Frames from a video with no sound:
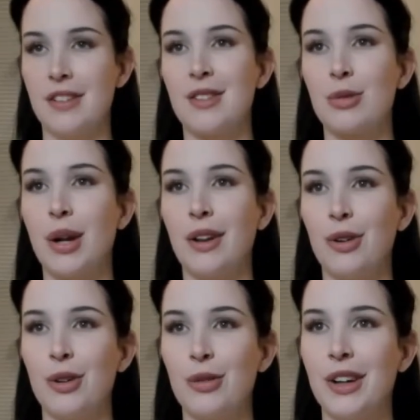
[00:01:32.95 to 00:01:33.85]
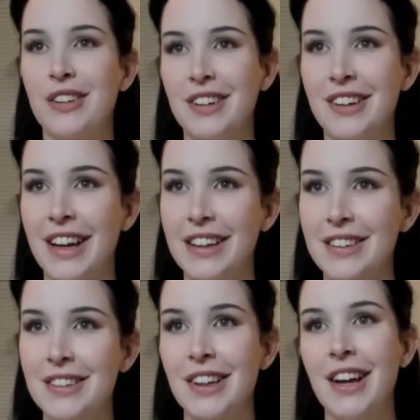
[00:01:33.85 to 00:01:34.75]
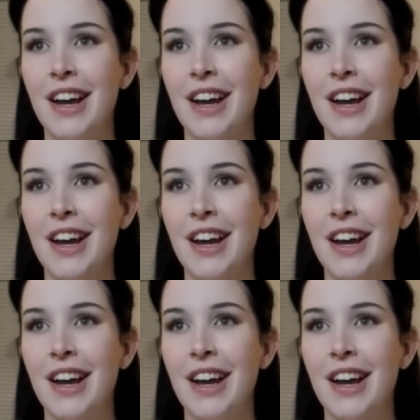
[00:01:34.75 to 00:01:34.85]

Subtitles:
This is what I learned when I learned to dance.